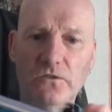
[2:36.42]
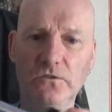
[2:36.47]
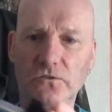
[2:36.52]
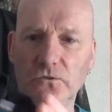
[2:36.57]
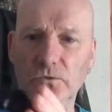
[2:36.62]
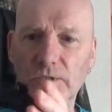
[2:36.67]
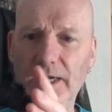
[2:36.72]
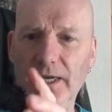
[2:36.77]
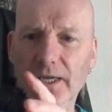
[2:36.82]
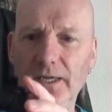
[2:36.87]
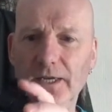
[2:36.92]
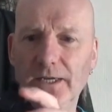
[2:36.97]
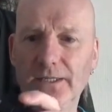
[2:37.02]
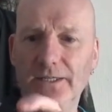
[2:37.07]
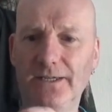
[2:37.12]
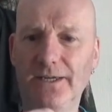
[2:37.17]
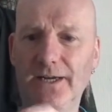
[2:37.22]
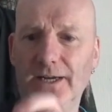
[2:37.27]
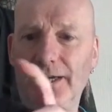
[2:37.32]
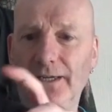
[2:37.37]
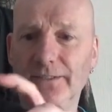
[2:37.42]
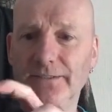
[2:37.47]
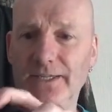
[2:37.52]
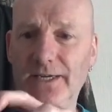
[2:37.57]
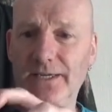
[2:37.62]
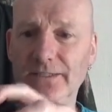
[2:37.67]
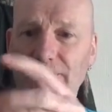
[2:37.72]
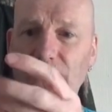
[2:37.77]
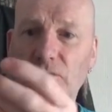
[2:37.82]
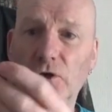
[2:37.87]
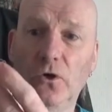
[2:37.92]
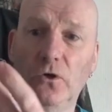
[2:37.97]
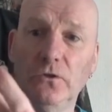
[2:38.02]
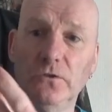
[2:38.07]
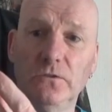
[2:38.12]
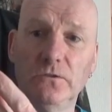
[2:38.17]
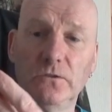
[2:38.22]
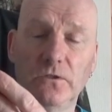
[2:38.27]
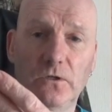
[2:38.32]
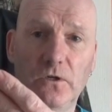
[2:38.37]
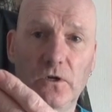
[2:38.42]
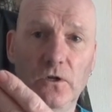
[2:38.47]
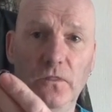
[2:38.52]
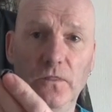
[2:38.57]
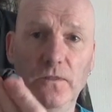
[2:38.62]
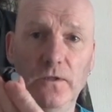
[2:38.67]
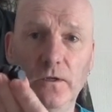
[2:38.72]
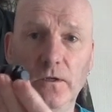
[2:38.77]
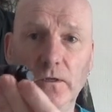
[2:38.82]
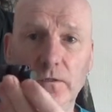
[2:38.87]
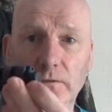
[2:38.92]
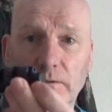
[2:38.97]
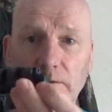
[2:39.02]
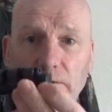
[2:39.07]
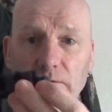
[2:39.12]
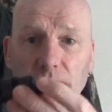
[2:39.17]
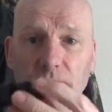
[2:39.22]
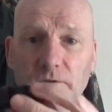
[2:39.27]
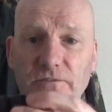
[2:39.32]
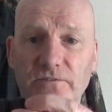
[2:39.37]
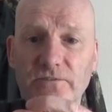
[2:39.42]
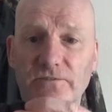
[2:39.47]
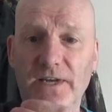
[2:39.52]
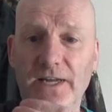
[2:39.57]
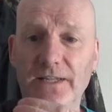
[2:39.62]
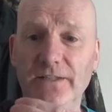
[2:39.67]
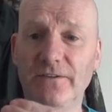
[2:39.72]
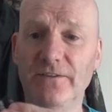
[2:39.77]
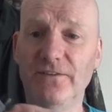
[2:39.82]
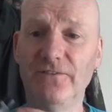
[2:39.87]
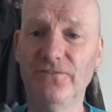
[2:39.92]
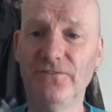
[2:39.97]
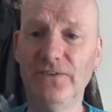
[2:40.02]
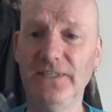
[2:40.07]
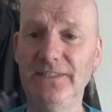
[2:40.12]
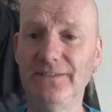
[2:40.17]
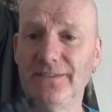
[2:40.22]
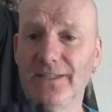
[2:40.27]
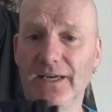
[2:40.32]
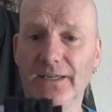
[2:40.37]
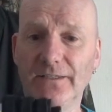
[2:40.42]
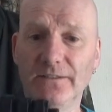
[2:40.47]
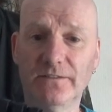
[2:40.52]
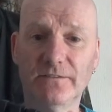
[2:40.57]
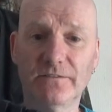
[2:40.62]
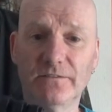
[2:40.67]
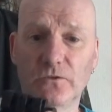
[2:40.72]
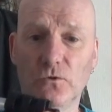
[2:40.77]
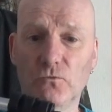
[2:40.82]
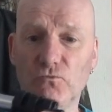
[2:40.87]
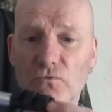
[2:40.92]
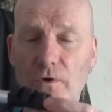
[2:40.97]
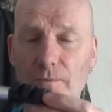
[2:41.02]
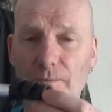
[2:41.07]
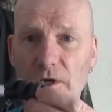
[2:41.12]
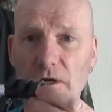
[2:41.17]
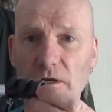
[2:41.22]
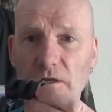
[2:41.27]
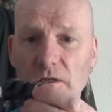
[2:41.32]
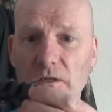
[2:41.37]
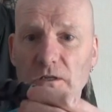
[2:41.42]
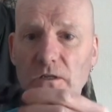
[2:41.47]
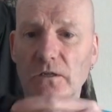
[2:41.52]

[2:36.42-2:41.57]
So yeah, and it has got on the end of the feet there, it's got rubber.